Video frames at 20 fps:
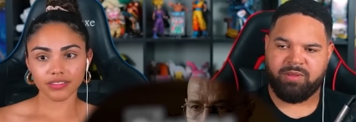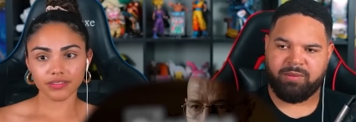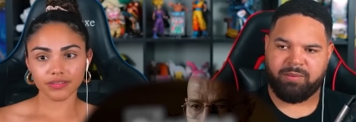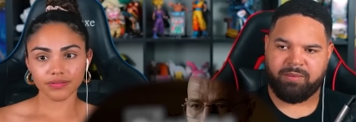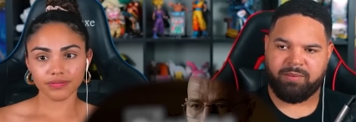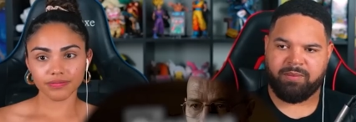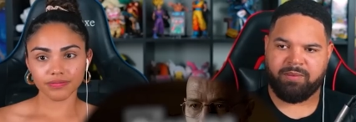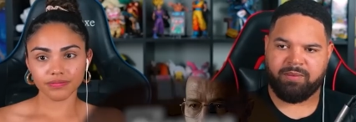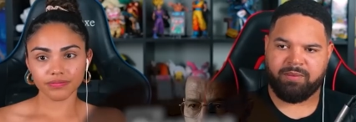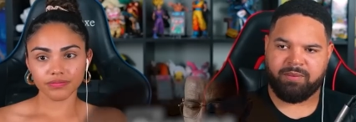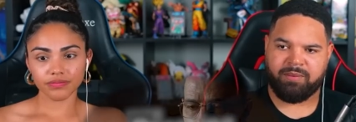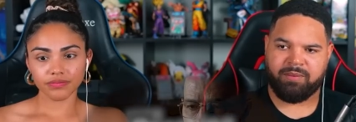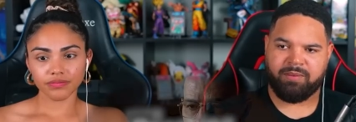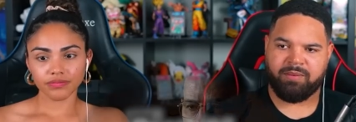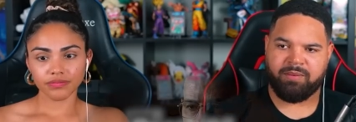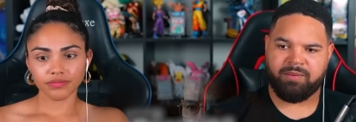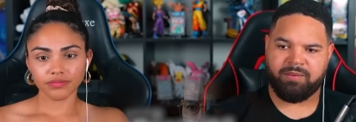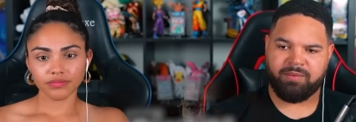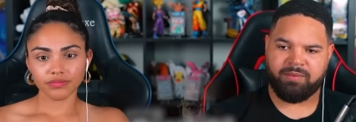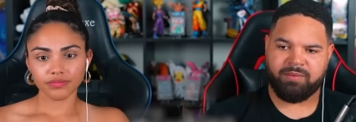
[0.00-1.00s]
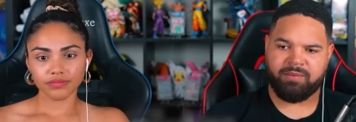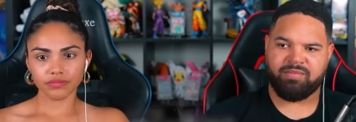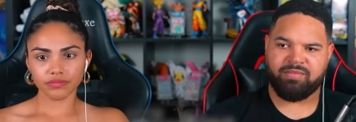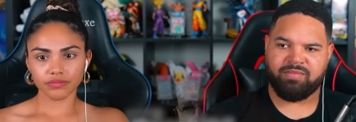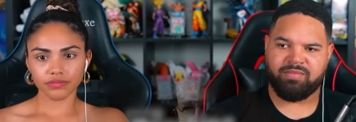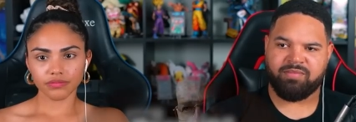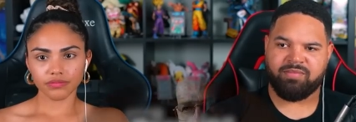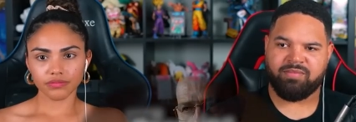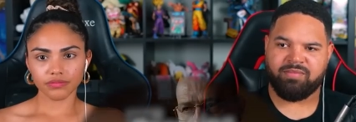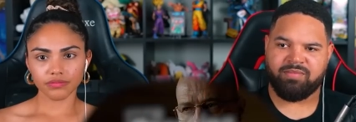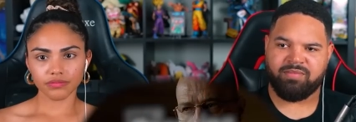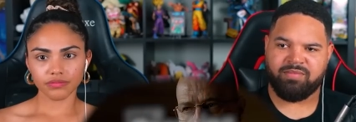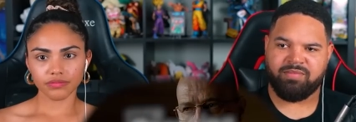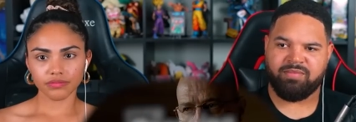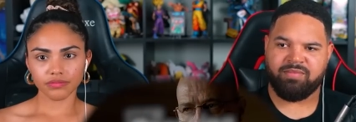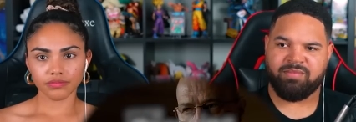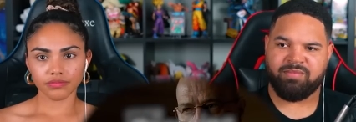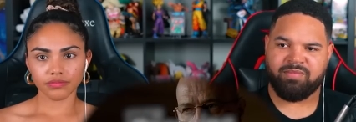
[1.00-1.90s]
(silence)